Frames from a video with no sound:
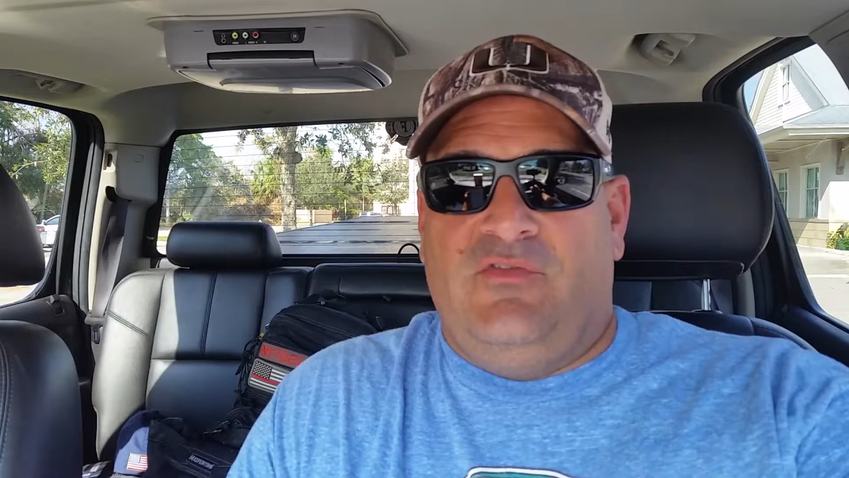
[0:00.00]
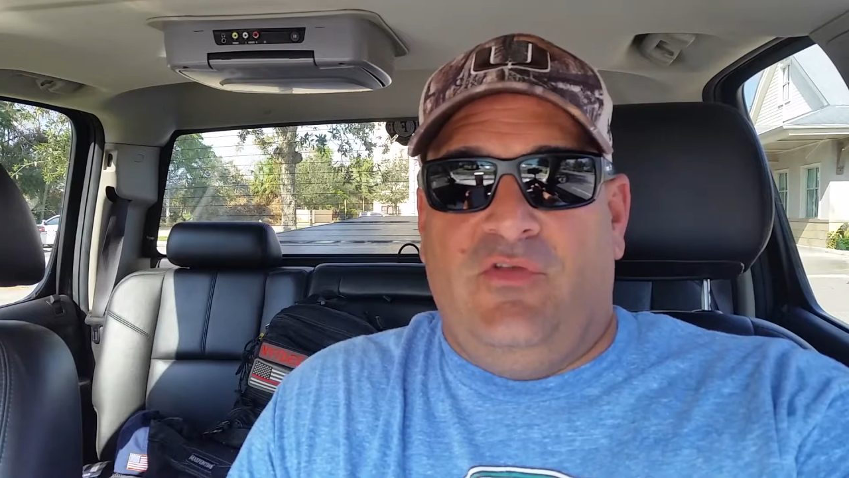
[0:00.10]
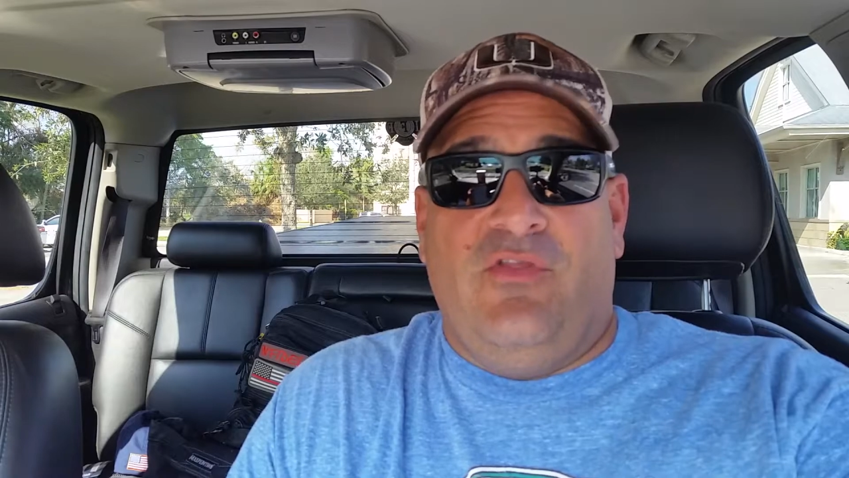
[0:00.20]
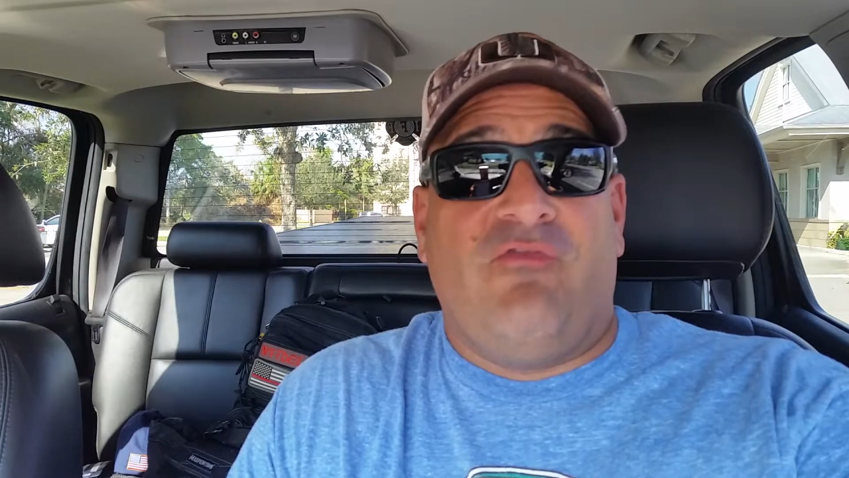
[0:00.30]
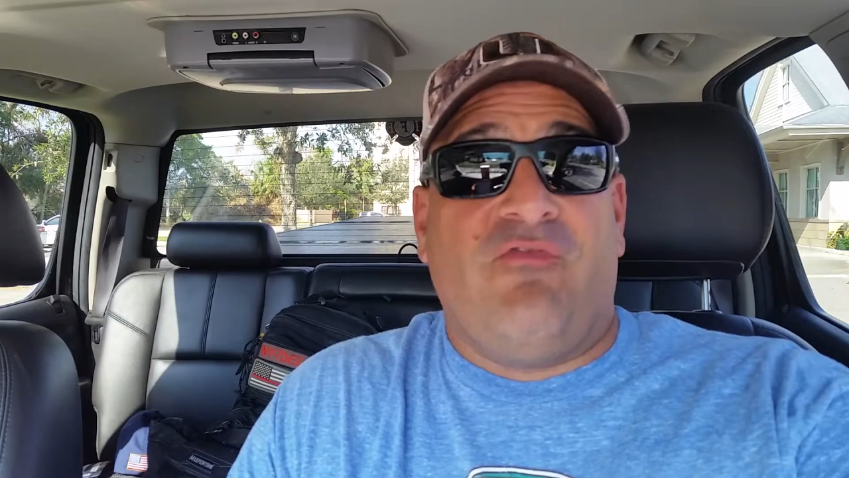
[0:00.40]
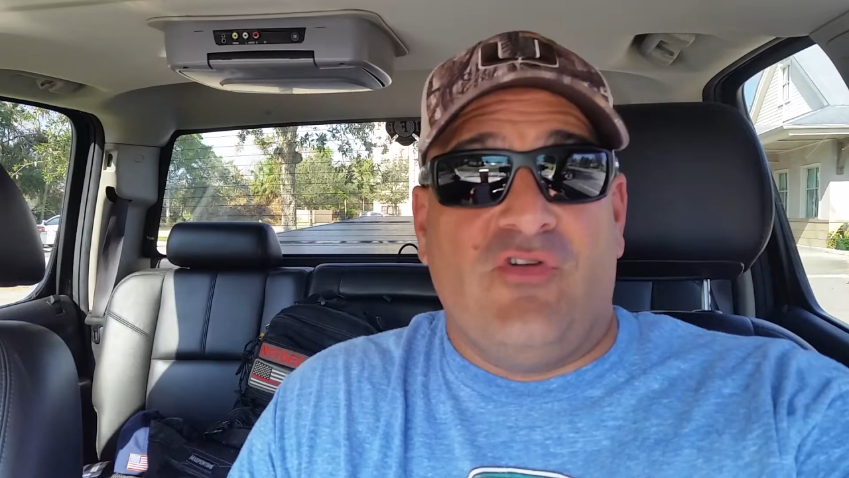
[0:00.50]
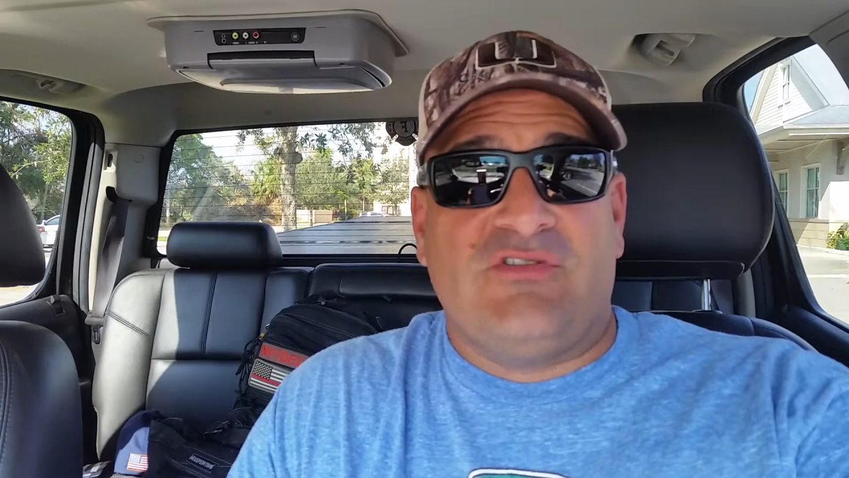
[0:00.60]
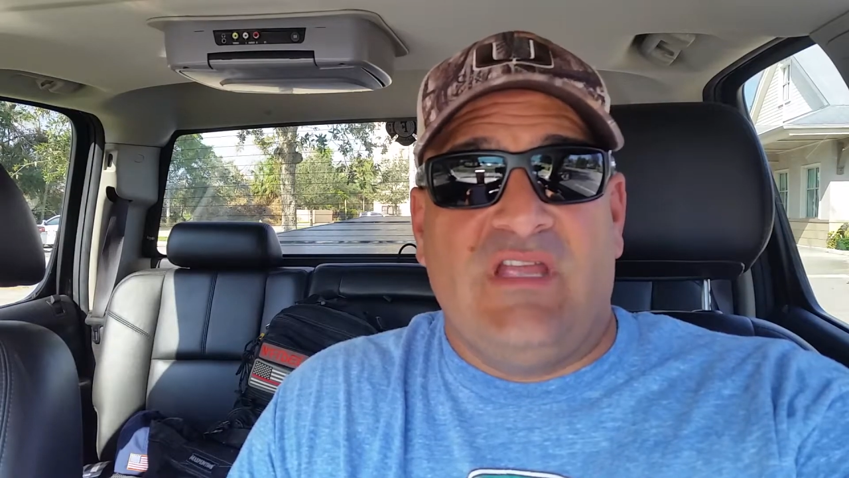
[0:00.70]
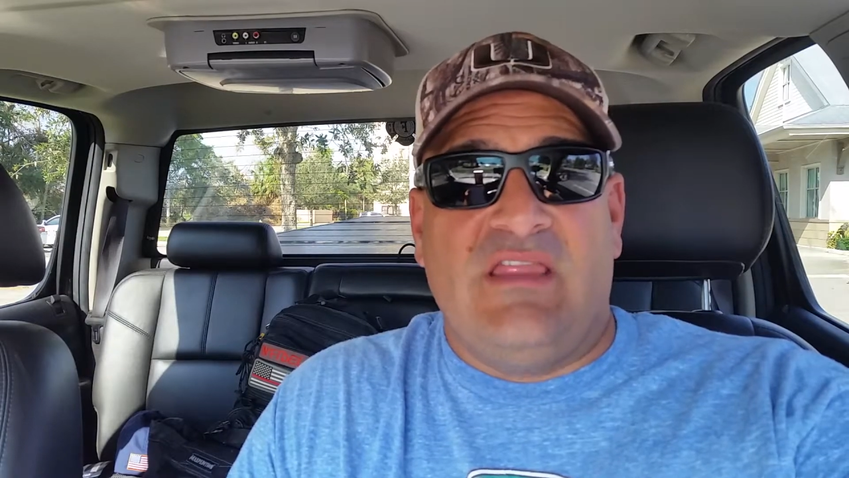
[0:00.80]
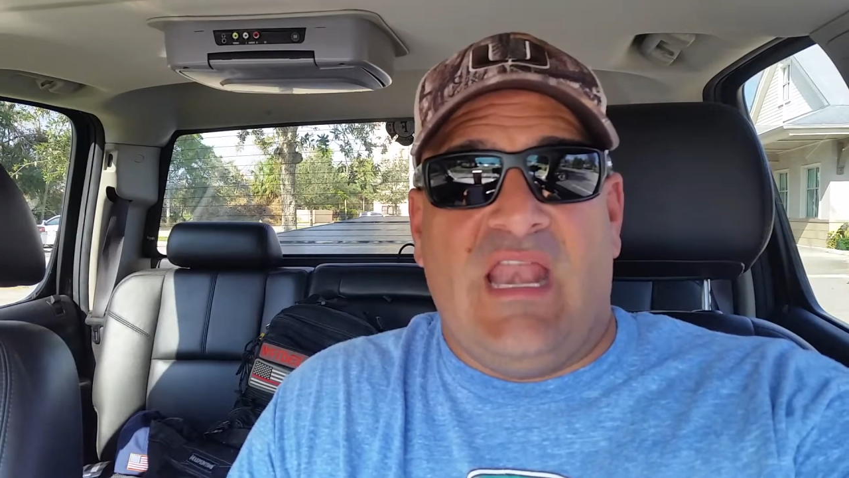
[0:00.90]
So the
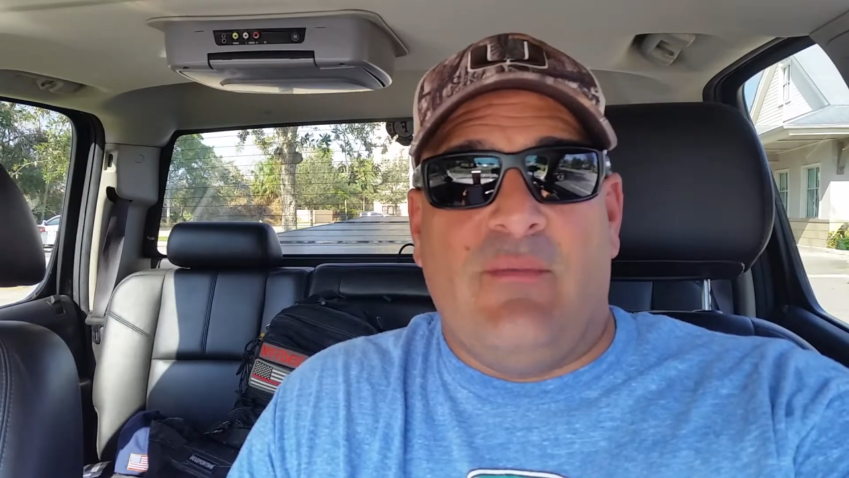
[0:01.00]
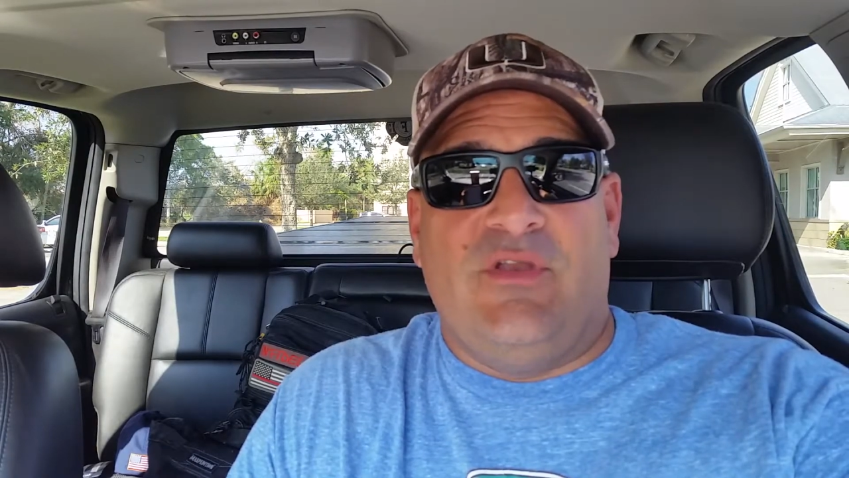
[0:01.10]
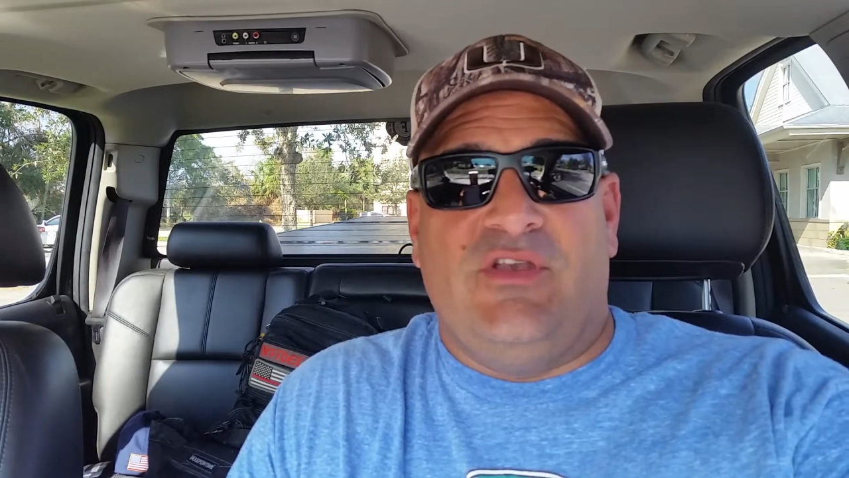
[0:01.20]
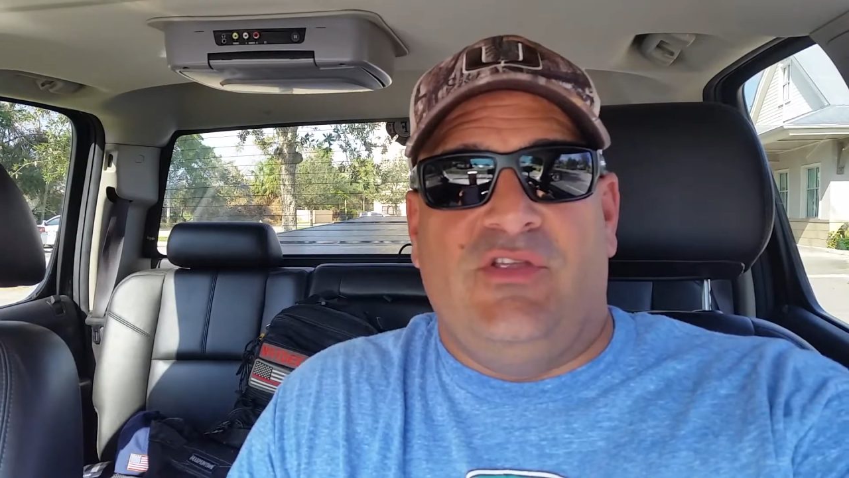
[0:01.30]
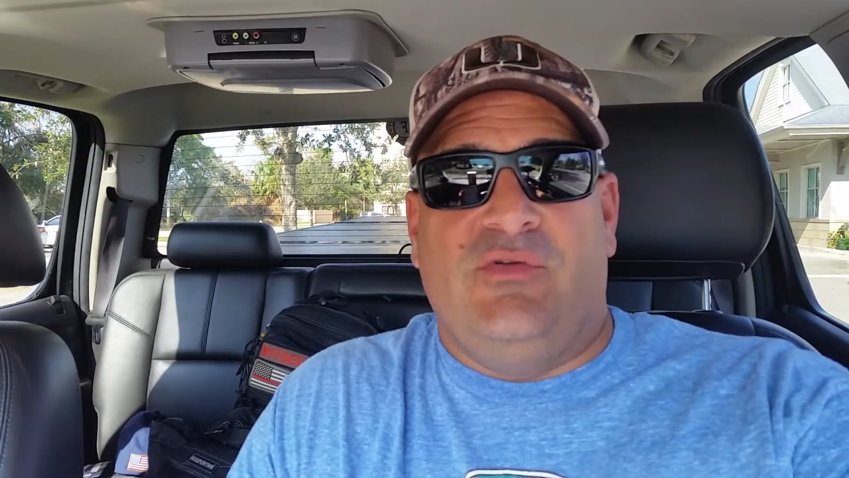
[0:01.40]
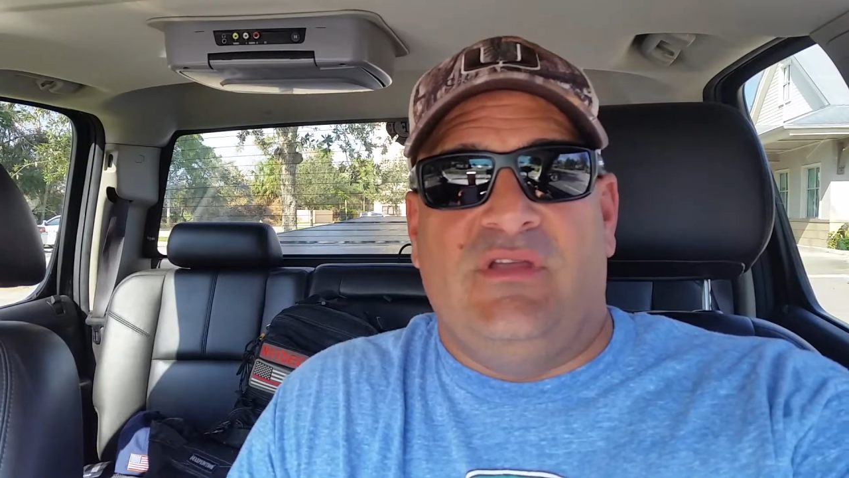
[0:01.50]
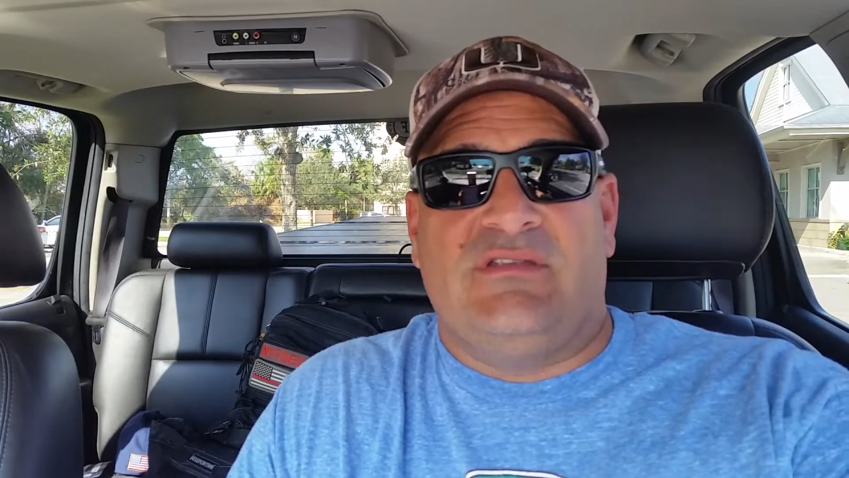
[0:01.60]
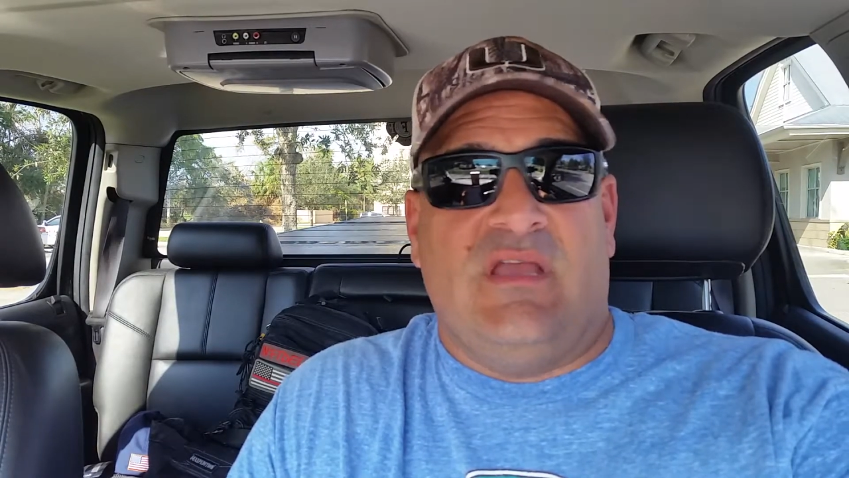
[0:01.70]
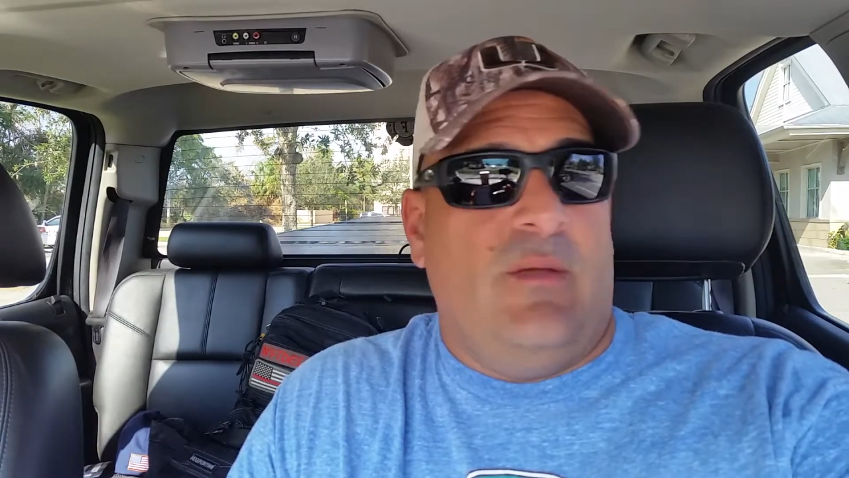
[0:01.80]
first thing that I'm going to do is